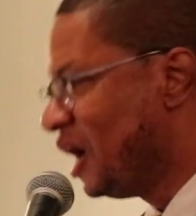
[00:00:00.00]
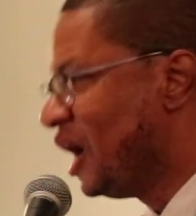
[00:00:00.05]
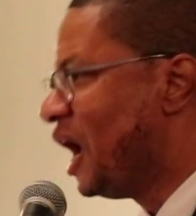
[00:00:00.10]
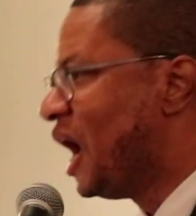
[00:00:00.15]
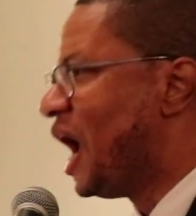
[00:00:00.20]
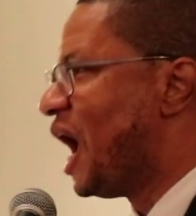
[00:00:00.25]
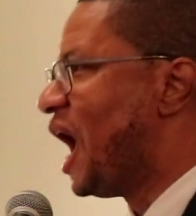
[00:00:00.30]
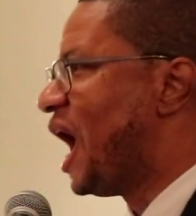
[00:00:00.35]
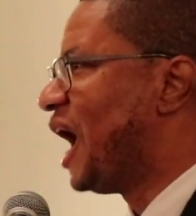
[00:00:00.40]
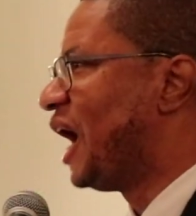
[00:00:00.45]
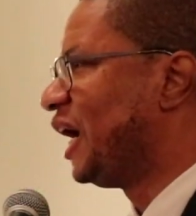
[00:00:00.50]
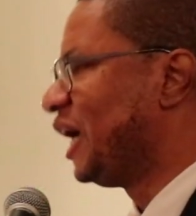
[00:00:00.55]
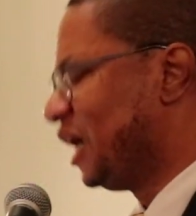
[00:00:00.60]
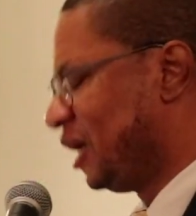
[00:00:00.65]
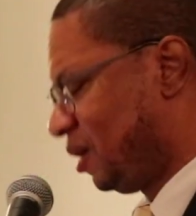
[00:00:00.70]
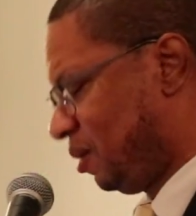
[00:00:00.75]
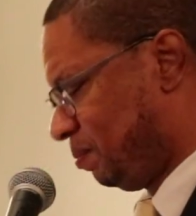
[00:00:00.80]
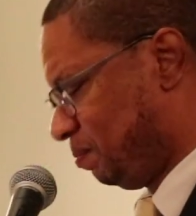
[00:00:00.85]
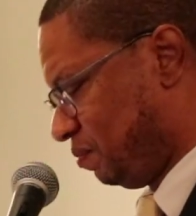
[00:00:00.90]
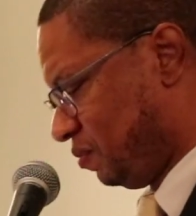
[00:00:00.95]
Amen. I
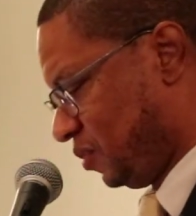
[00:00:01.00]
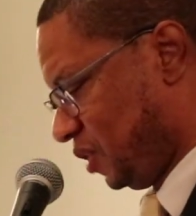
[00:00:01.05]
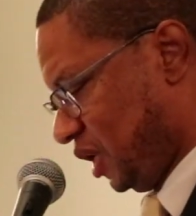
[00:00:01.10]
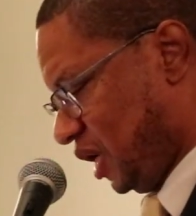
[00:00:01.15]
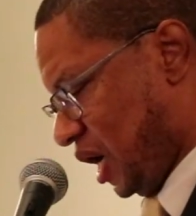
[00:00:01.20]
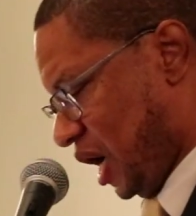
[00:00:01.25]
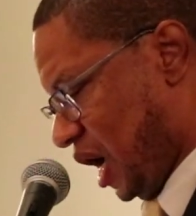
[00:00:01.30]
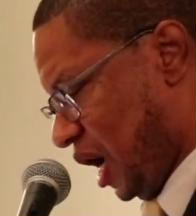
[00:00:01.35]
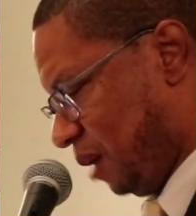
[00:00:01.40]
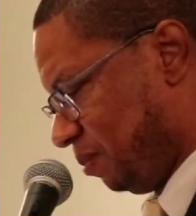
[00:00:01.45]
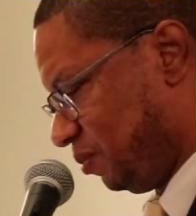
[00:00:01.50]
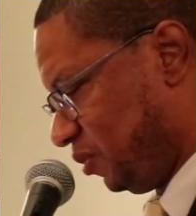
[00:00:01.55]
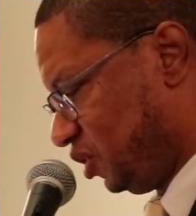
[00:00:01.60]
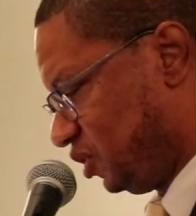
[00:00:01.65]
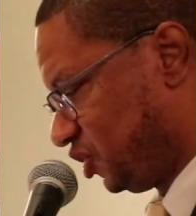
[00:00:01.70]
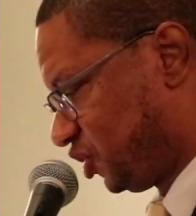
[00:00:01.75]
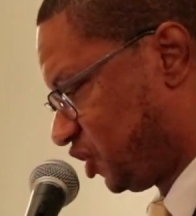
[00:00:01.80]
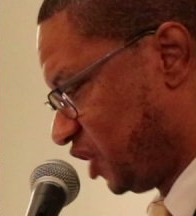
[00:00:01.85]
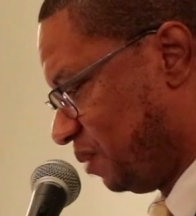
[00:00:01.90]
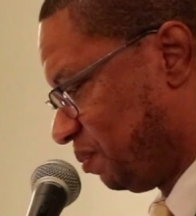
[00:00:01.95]
am
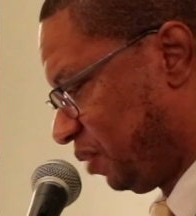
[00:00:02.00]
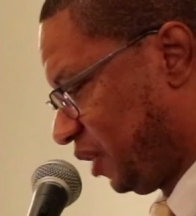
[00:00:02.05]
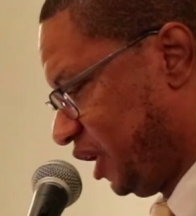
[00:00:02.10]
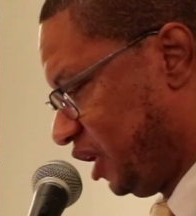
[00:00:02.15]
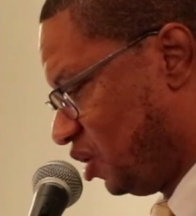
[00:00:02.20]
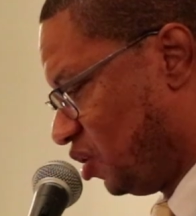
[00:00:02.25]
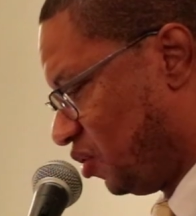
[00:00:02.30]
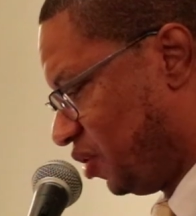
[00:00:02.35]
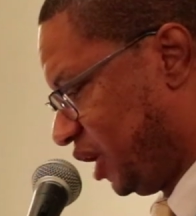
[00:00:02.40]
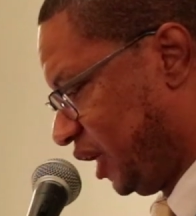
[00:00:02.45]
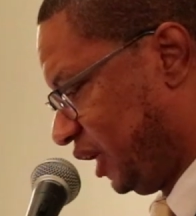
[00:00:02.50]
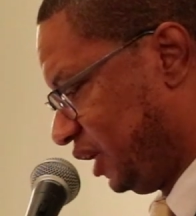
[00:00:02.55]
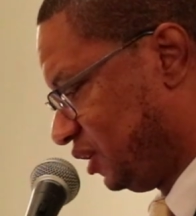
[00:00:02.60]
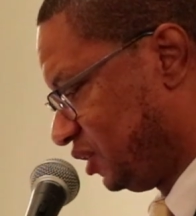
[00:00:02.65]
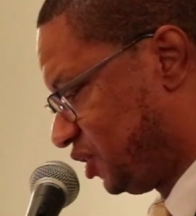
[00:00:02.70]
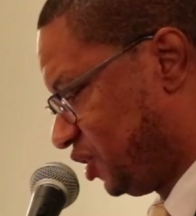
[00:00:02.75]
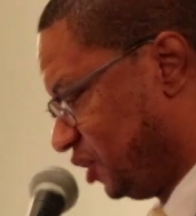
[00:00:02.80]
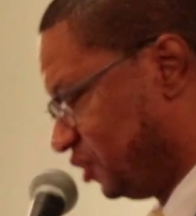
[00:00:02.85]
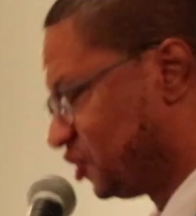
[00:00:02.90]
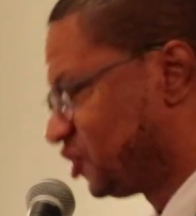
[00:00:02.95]
um, simply
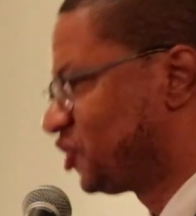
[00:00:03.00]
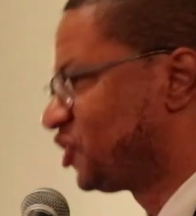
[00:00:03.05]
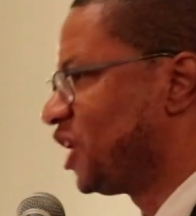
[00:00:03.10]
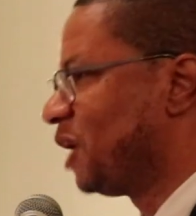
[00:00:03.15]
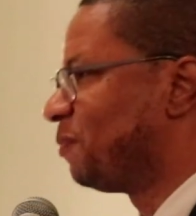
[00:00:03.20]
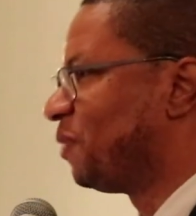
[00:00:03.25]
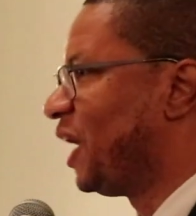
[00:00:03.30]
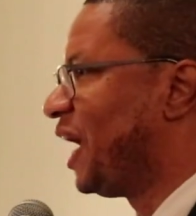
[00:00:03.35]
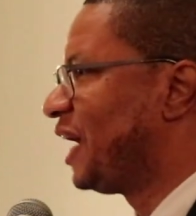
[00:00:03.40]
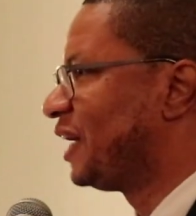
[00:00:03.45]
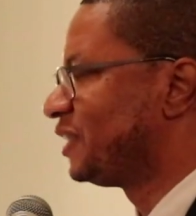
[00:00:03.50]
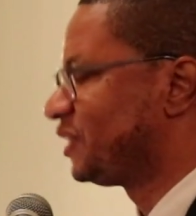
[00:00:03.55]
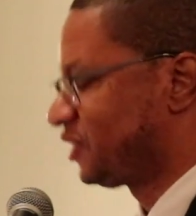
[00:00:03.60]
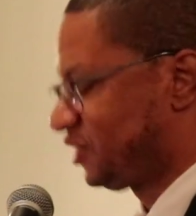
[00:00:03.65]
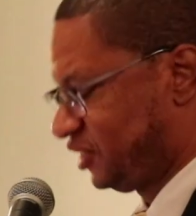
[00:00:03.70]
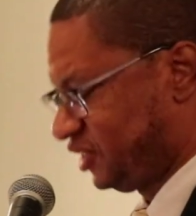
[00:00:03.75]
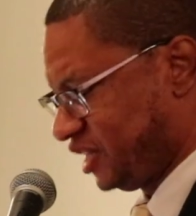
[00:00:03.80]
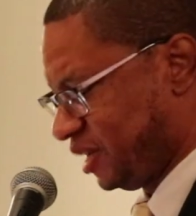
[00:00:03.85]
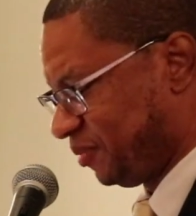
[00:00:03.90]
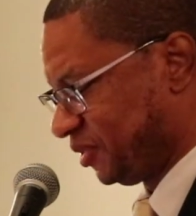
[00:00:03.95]
going to step, a,
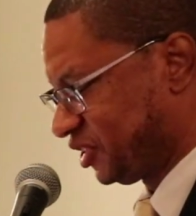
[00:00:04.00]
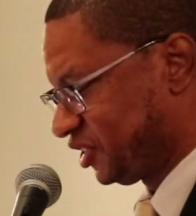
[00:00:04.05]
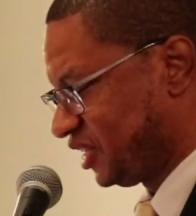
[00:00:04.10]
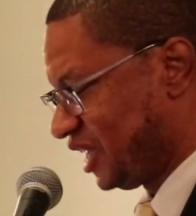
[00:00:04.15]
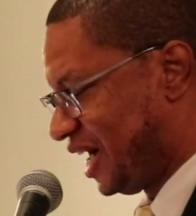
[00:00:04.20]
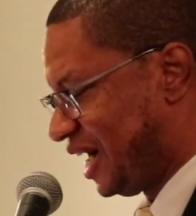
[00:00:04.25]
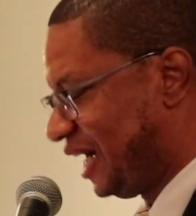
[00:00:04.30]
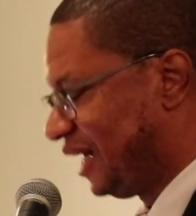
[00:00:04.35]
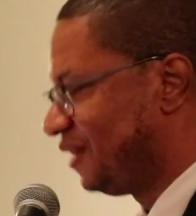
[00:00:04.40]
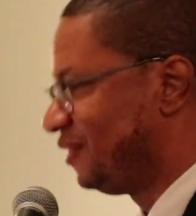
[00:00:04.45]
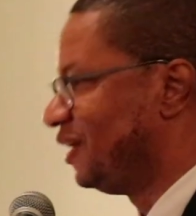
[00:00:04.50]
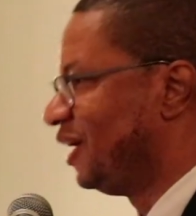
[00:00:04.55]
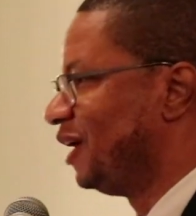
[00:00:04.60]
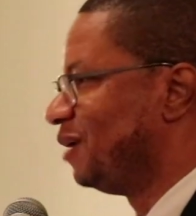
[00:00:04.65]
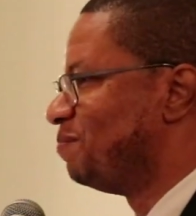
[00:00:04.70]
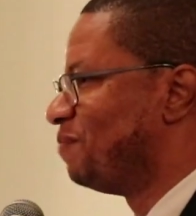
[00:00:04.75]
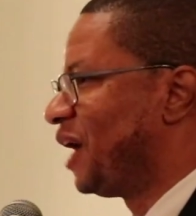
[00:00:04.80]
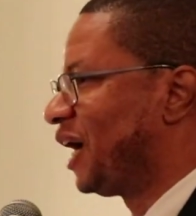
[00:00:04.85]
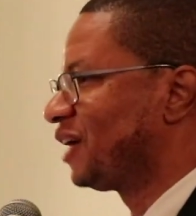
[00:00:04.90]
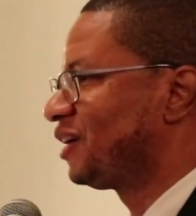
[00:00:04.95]
step aside
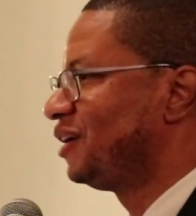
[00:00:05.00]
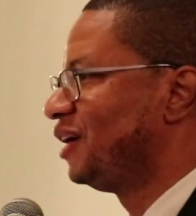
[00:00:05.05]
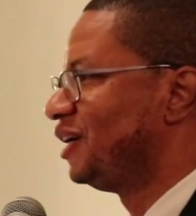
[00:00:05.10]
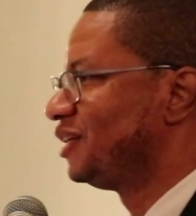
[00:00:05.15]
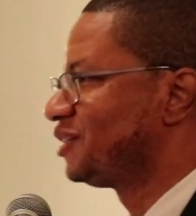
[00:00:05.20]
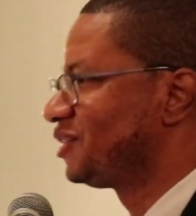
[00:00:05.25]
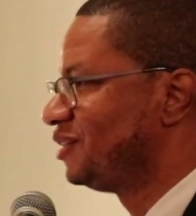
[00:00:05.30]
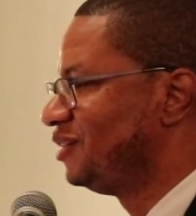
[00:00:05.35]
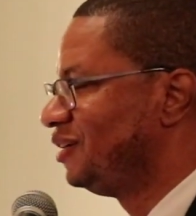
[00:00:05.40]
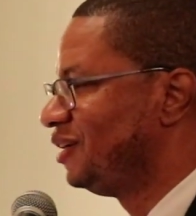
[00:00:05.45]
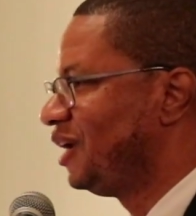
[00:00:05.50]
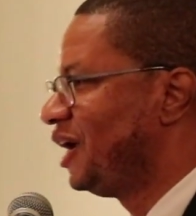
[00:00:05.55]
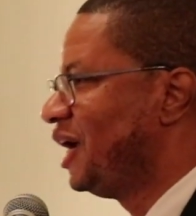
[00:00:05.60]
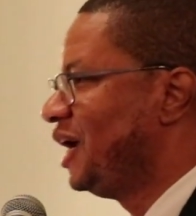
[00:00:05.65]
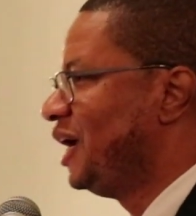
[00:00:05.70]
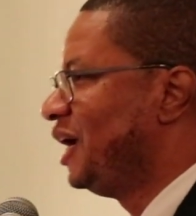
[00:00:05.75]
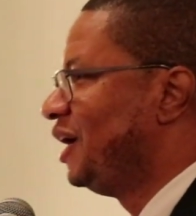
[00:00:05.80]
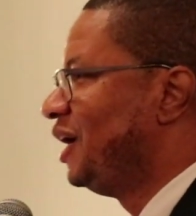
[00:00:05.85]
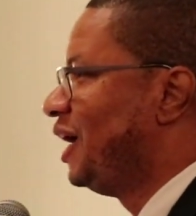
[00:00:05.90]
that my cousin